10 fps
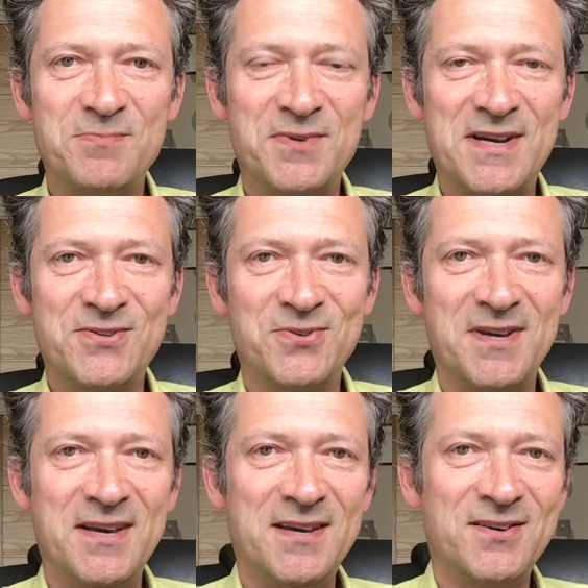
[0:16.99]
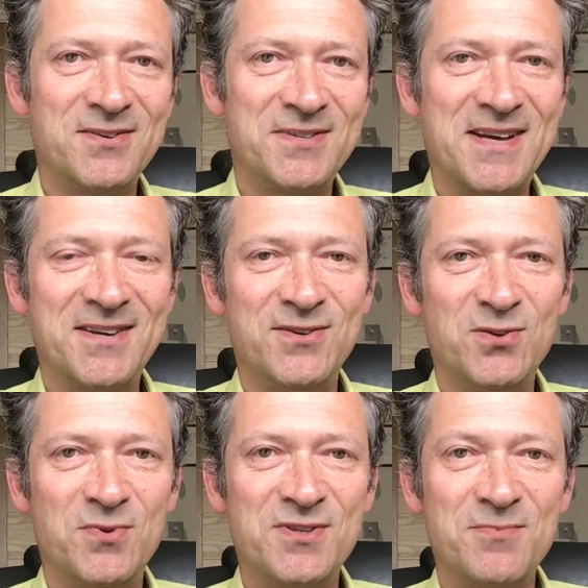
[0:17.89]
but that's okay because I could do
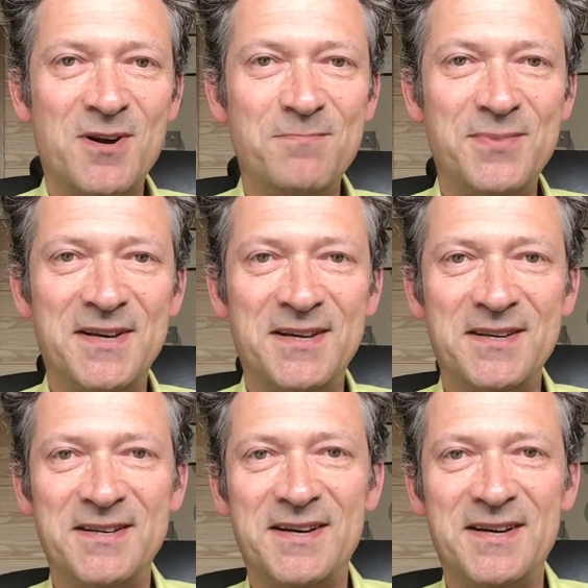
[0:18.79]
with some company.